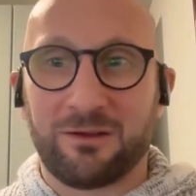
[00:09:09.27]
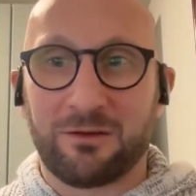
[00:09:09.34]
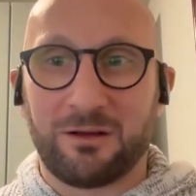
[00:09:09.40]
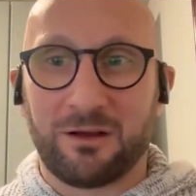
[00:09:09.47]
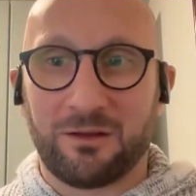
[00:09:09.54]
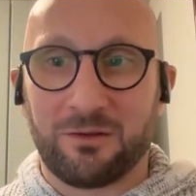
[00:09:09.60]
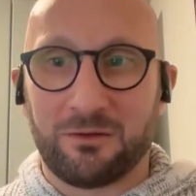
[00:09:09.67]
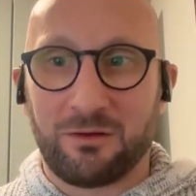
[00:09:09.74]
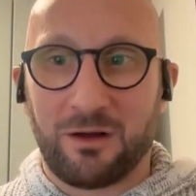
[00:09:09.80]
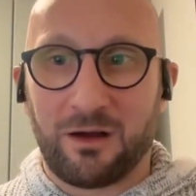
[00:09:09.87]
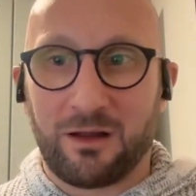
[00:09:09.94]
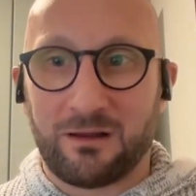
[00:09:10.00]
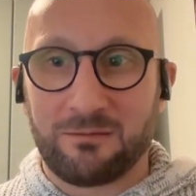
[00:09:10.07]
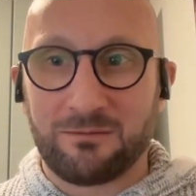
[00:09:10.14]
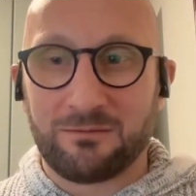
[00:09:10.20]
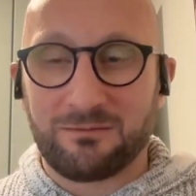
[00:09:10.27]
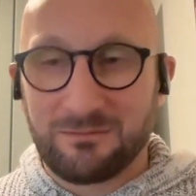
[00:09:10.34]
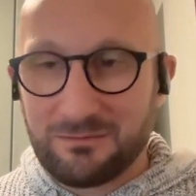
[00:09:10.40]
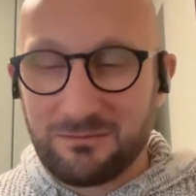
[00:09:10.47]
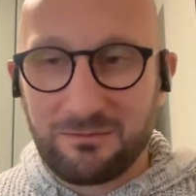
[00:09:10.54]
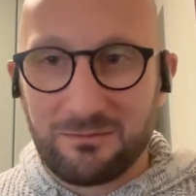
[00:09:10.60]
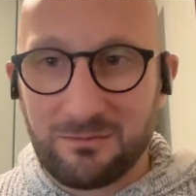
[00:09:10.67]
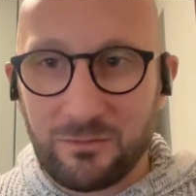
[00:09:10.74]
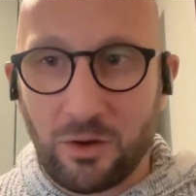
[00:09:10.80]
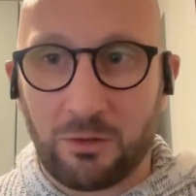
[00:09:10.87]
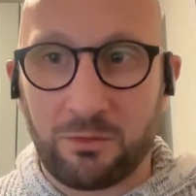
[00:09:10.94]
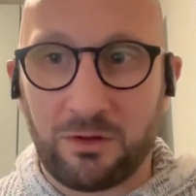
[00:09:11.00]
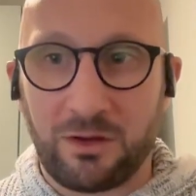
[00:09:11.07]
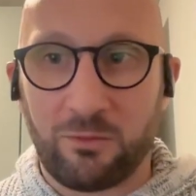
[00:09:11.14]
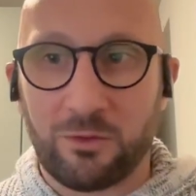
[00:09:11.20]
They're not, they're not
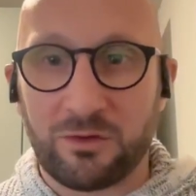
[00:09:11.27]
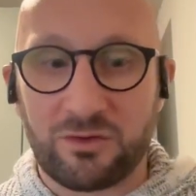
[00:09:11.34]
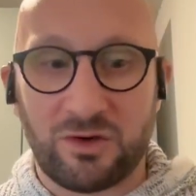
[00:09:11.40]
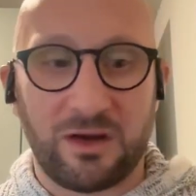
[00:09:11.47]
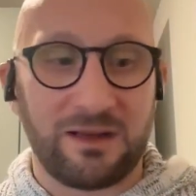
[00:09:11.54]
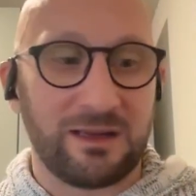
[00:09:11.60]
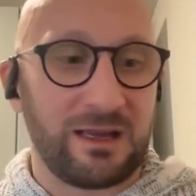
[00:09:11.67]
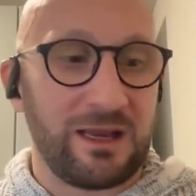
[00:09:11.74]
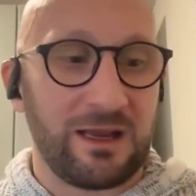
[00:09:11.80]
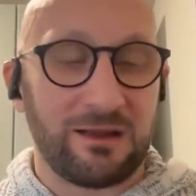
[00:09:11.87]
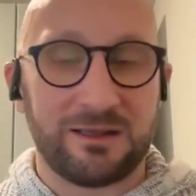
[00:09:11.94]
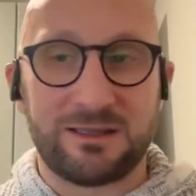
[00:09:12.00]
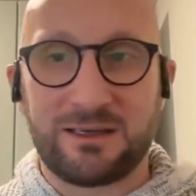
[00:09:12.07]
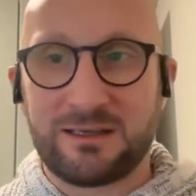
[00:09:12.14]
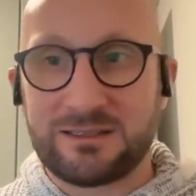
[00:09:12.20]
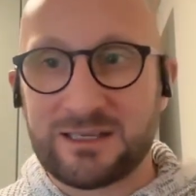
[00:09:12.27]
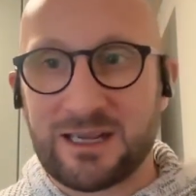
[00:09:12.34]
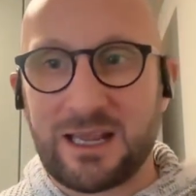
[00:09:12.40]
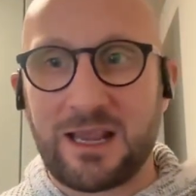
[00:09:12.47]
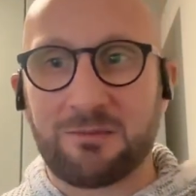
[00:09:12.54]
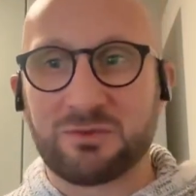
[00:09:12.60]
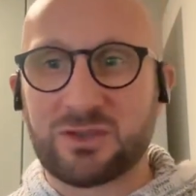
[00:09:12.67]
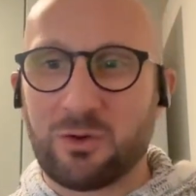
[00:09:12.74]
not really worth trying to keep to keep.